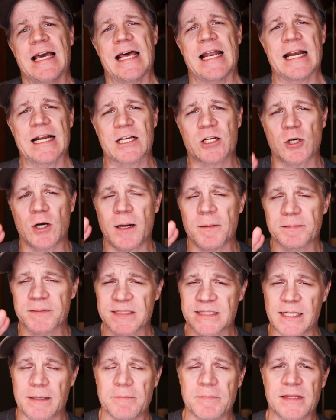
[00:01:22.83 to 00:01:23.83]
And I cropped
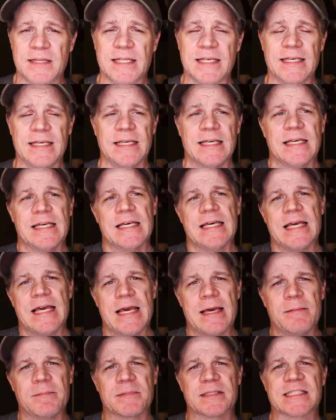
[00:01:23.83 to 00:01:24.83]
some of the
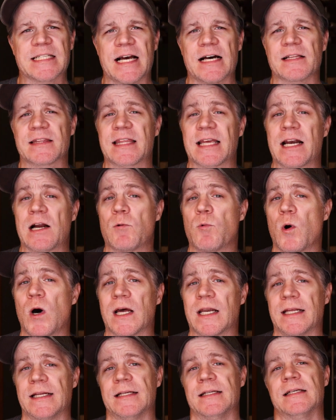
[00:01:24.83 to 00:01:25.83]
image out that I
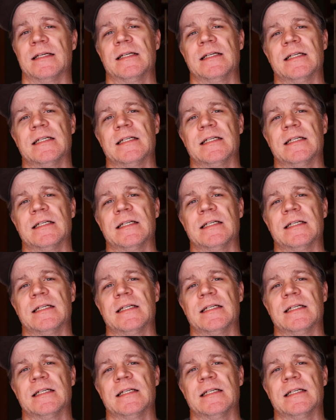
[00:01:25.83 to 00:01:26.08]
wanted.